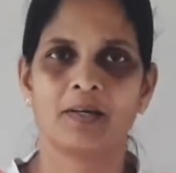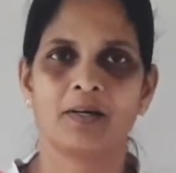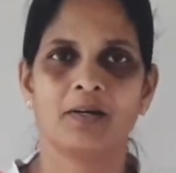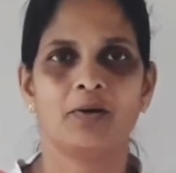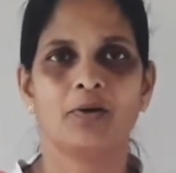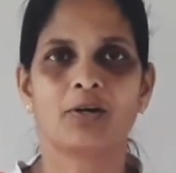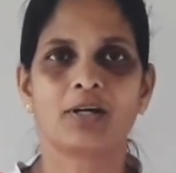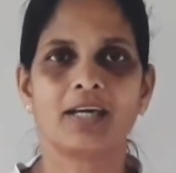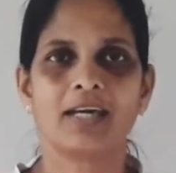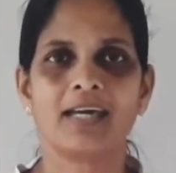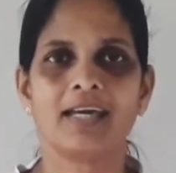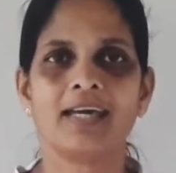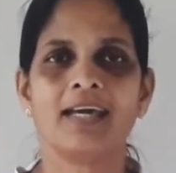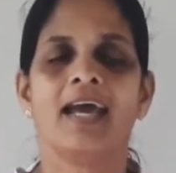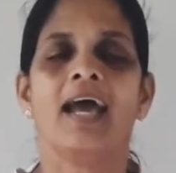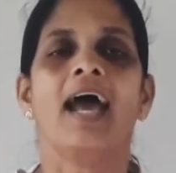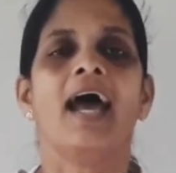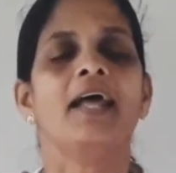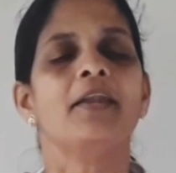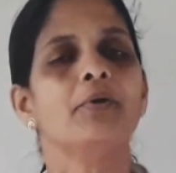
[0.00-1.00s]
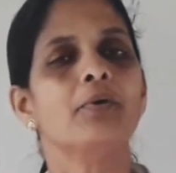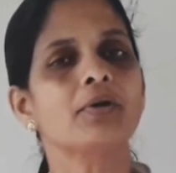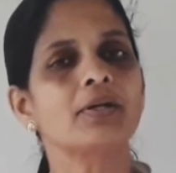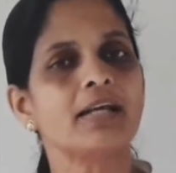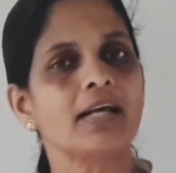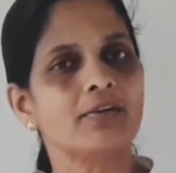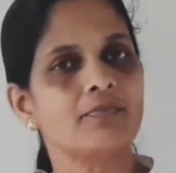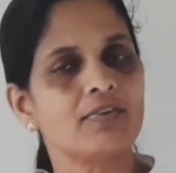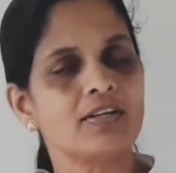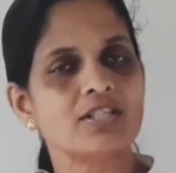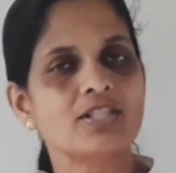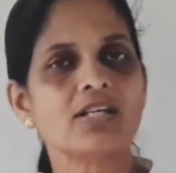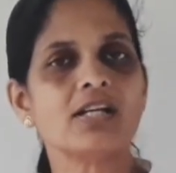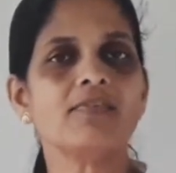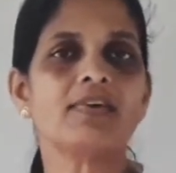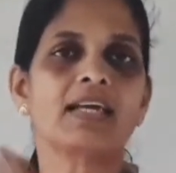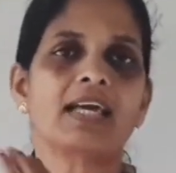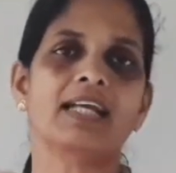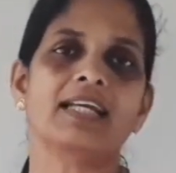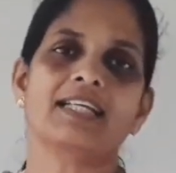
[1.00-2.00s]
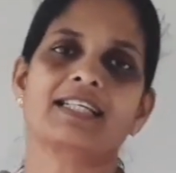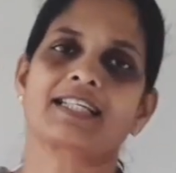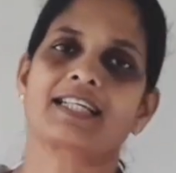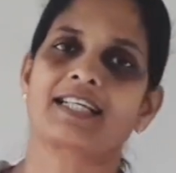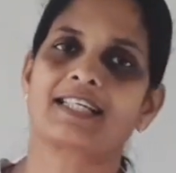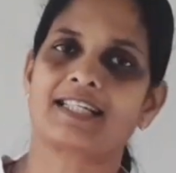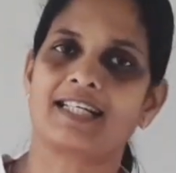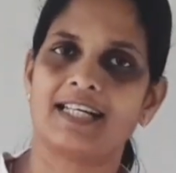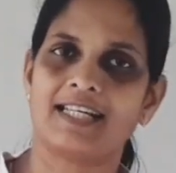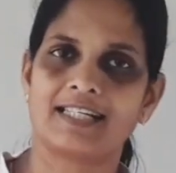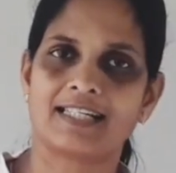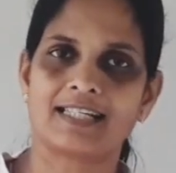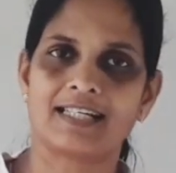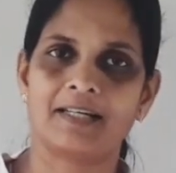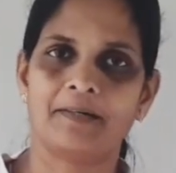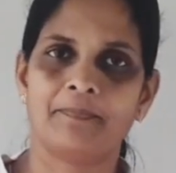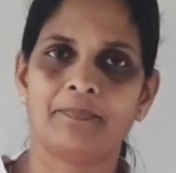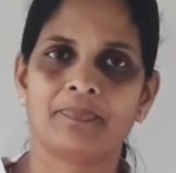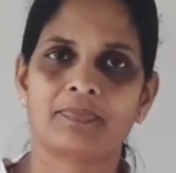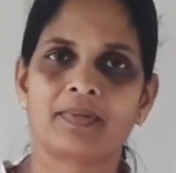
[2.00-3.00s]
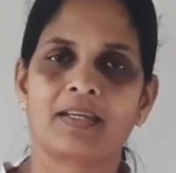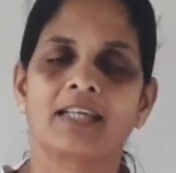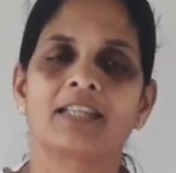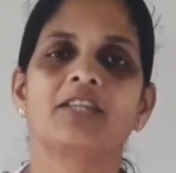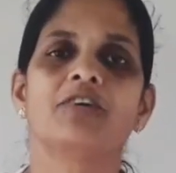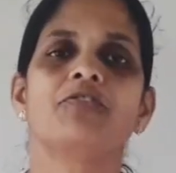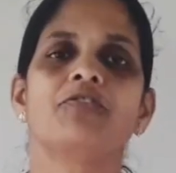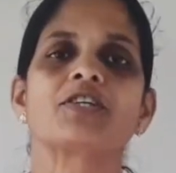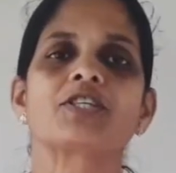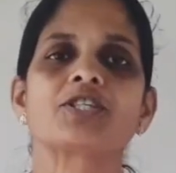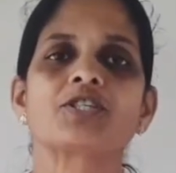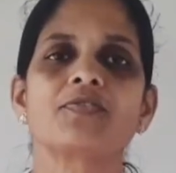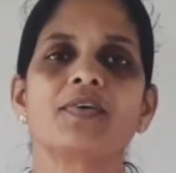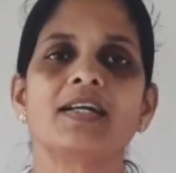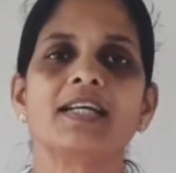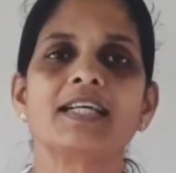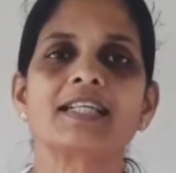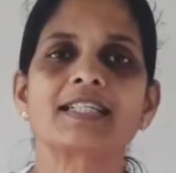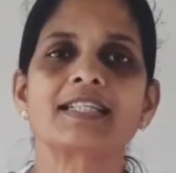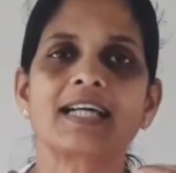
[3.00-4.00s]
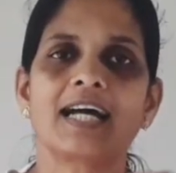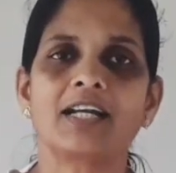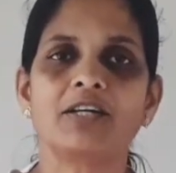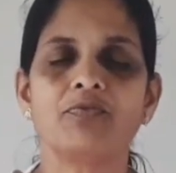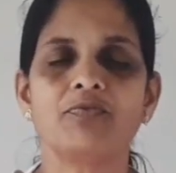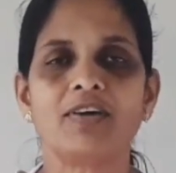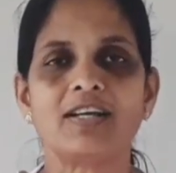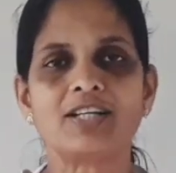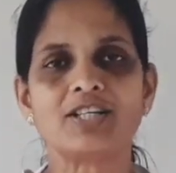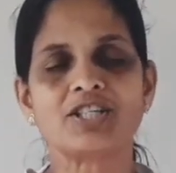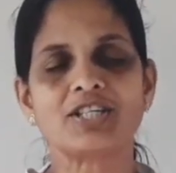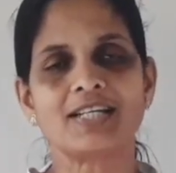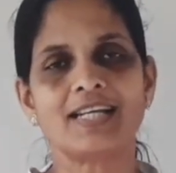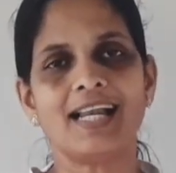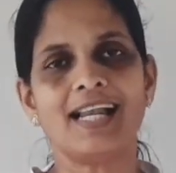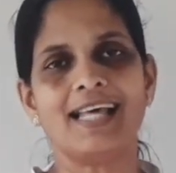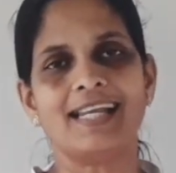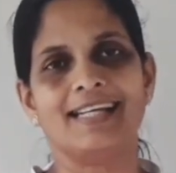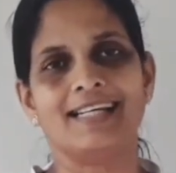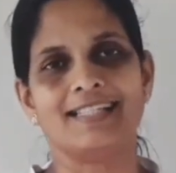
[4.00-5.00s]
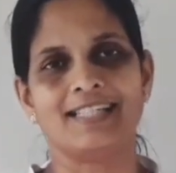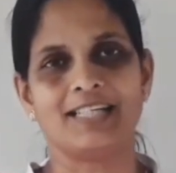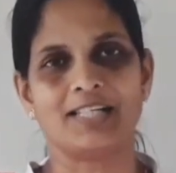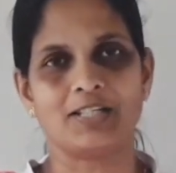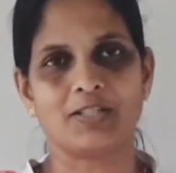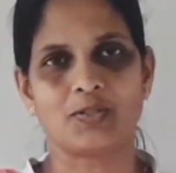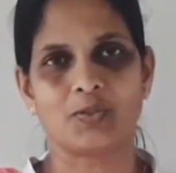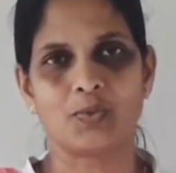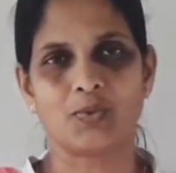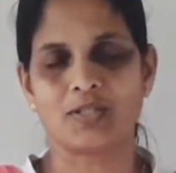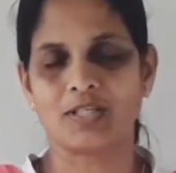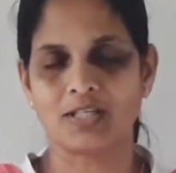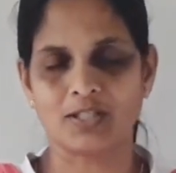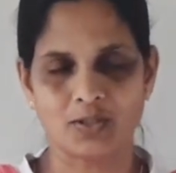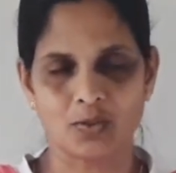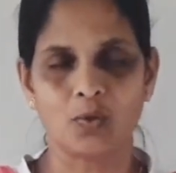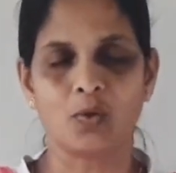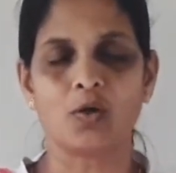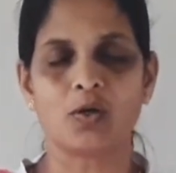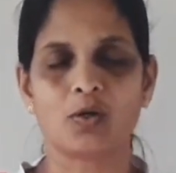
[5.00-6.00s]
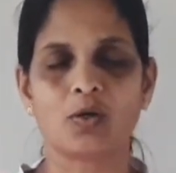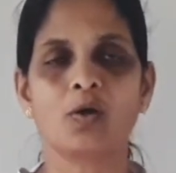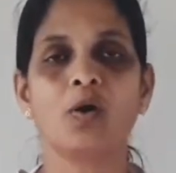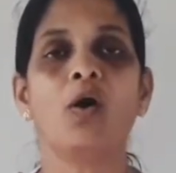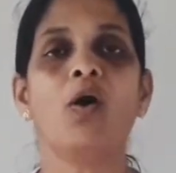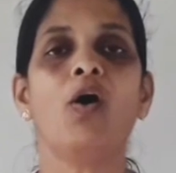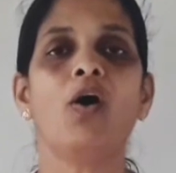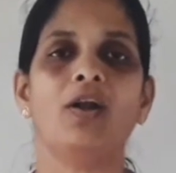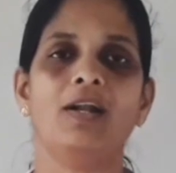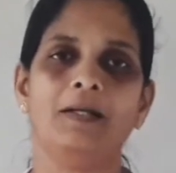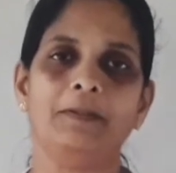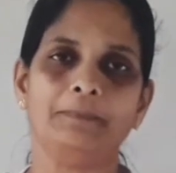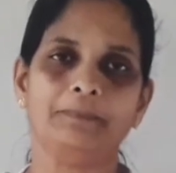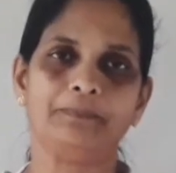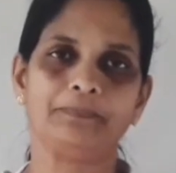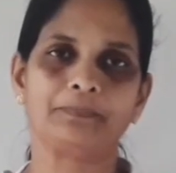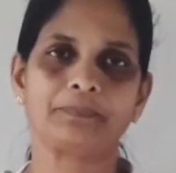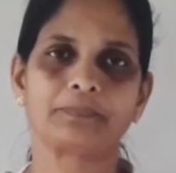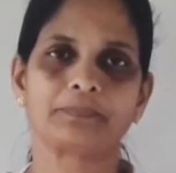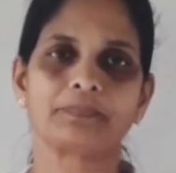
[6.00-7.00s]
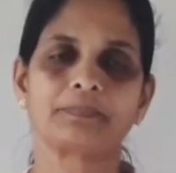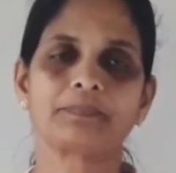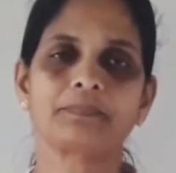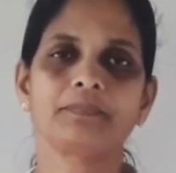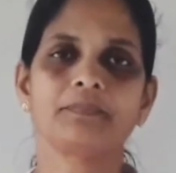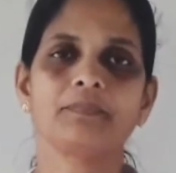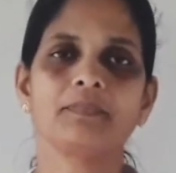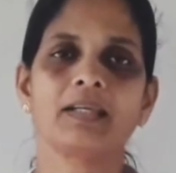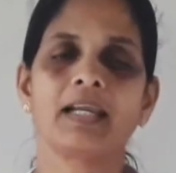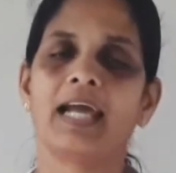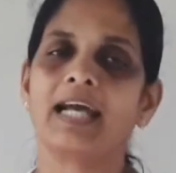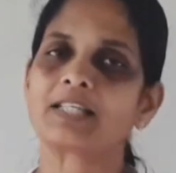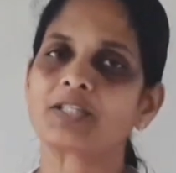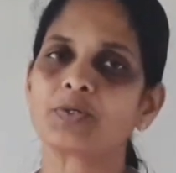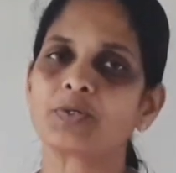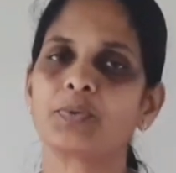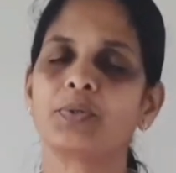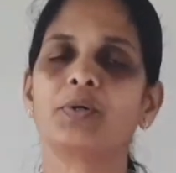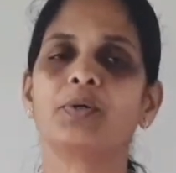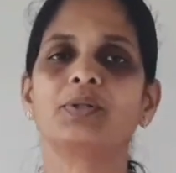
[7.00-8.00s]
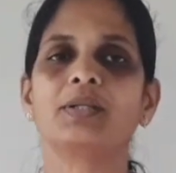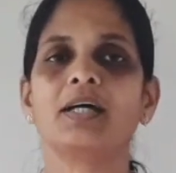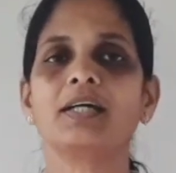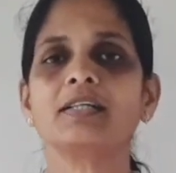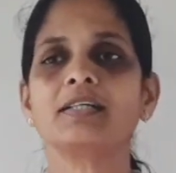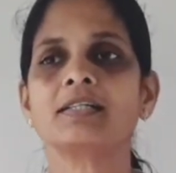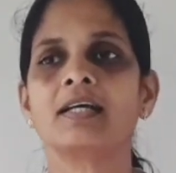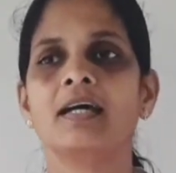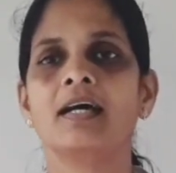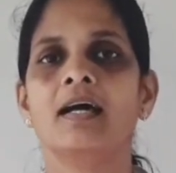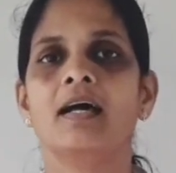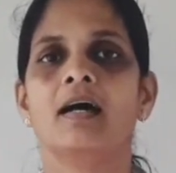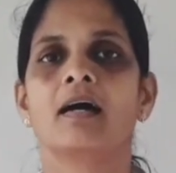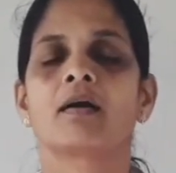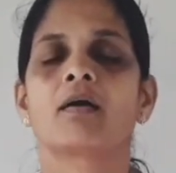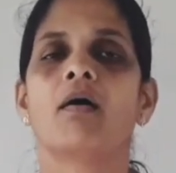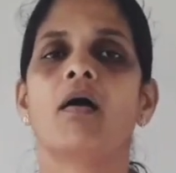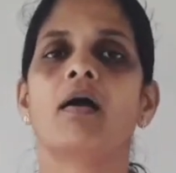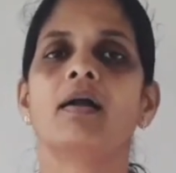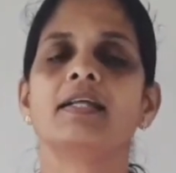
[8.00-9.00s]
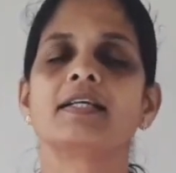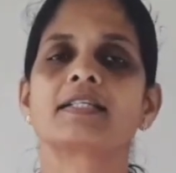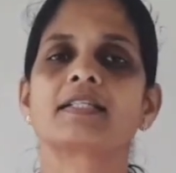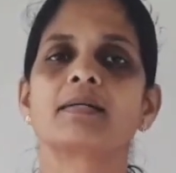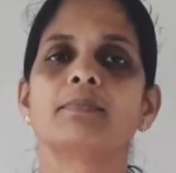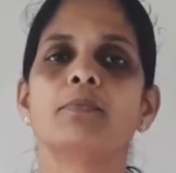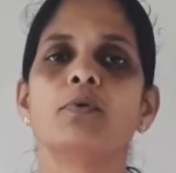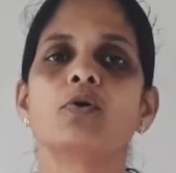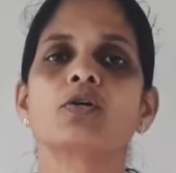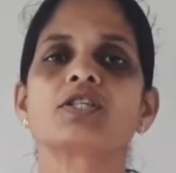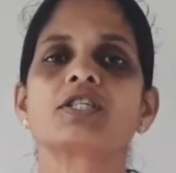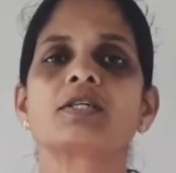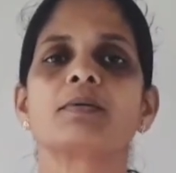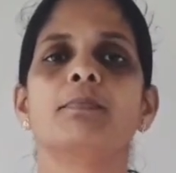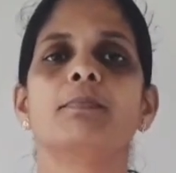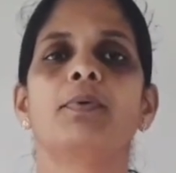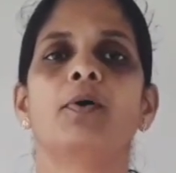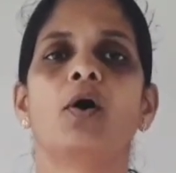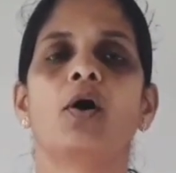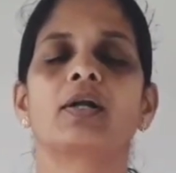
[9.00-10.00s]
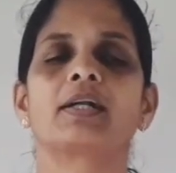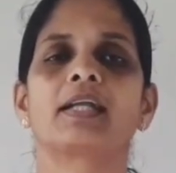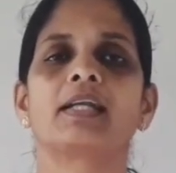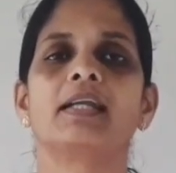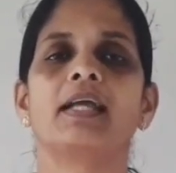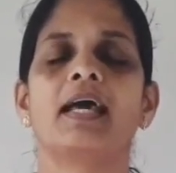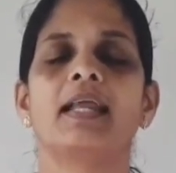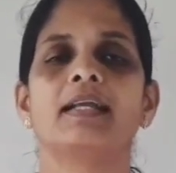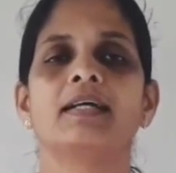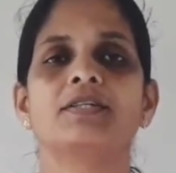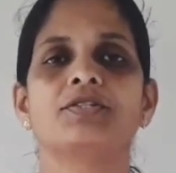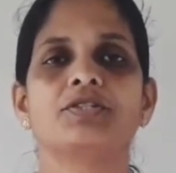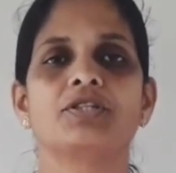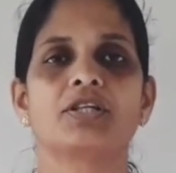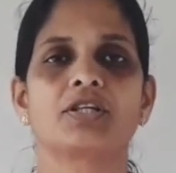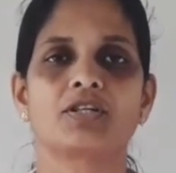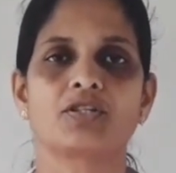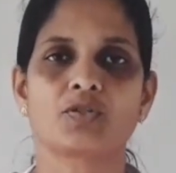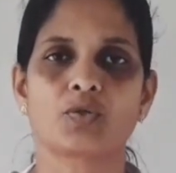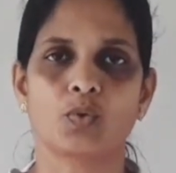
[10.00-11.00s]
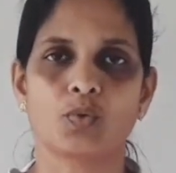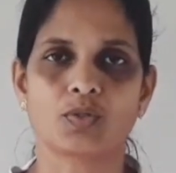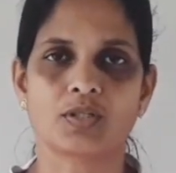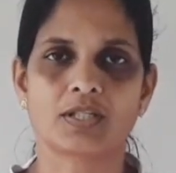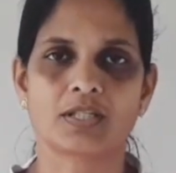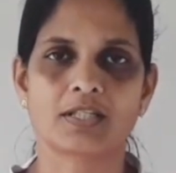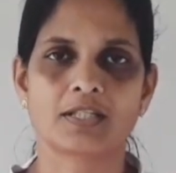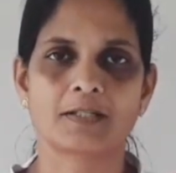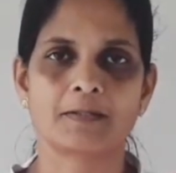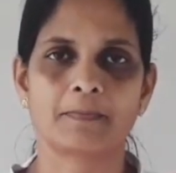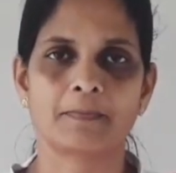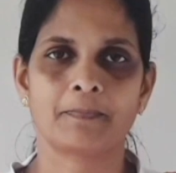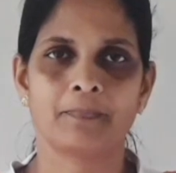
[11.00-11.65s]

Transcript: Okay, and non-conventional we can discuss later. The first one is conventional energy resources or coal. As you know that, coal is the most important energy resource.